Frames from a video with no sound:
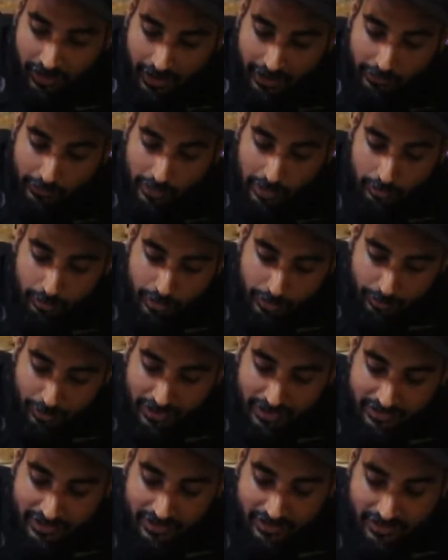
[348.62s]
I will be
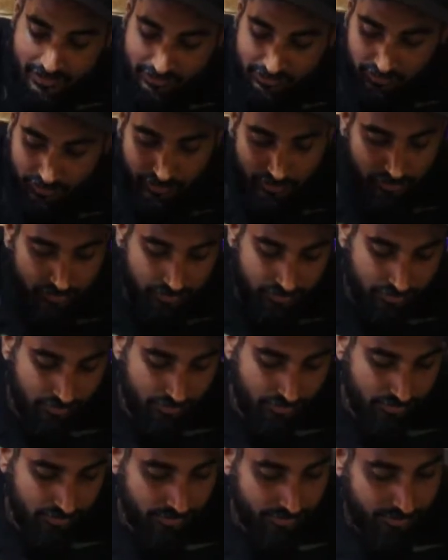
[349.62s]
placing this
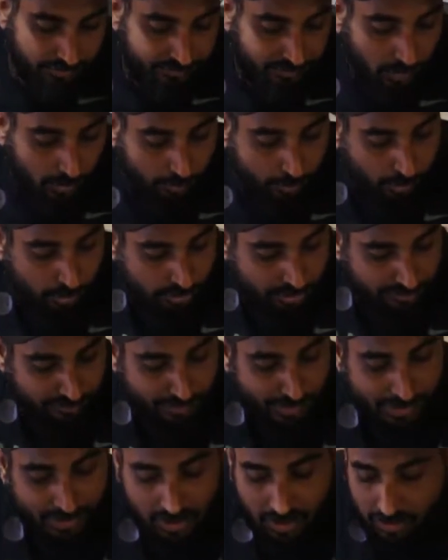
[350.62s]
in the front porch of
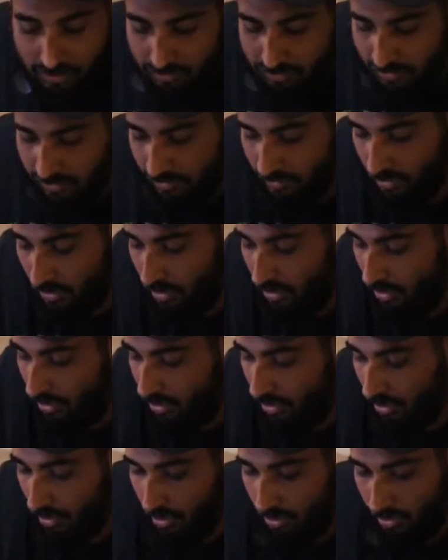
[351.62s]
my house.
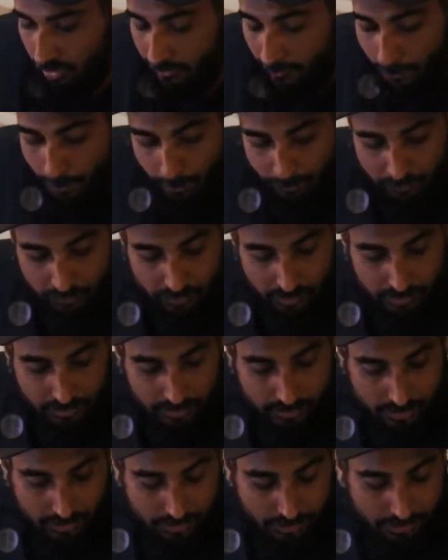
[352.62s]

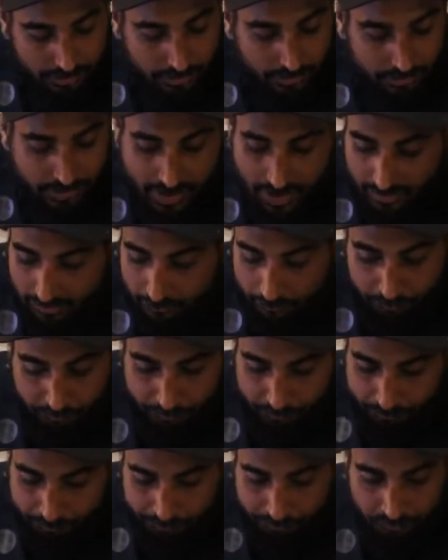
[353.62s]
Yeah,
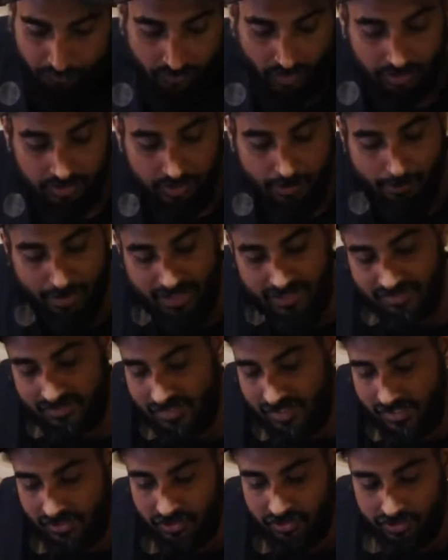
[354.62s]
the base
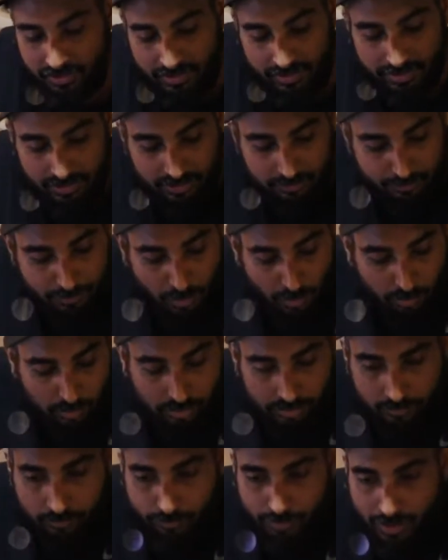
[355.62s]
station is
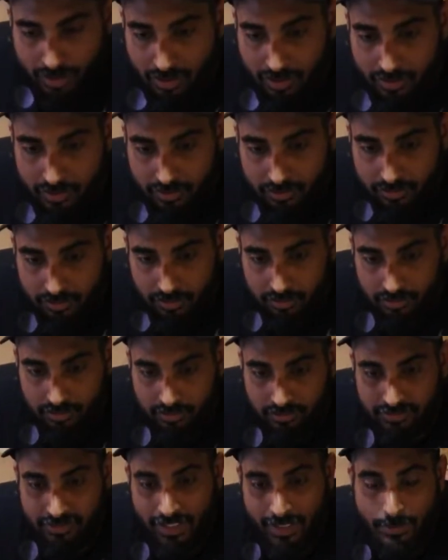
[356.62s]
powered by
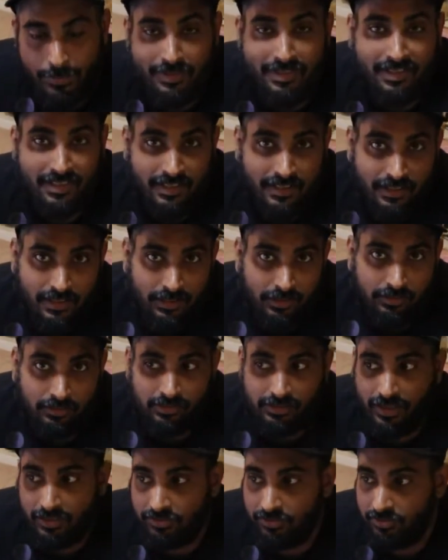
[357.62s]
Type C.
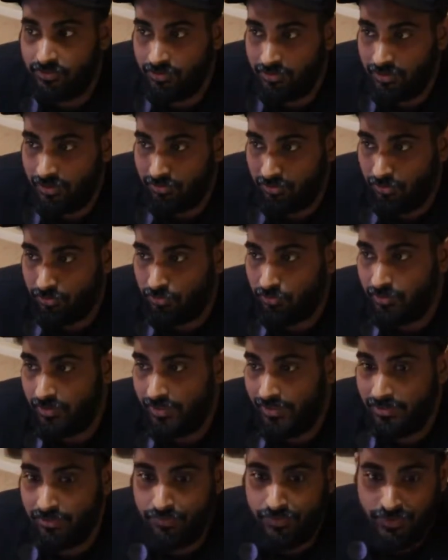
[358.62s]
That's also a
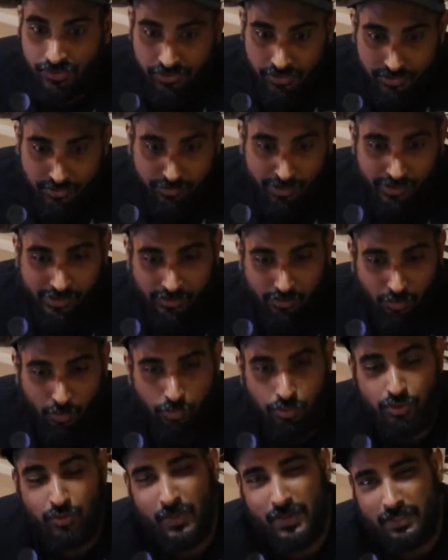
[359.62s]
nice feature.
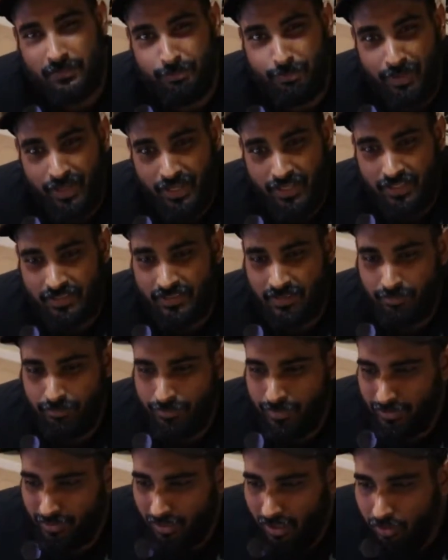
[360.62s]
Micro USB is a
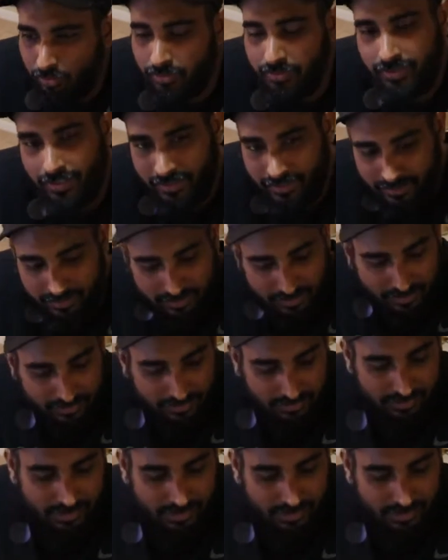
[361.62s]
bit outdated, and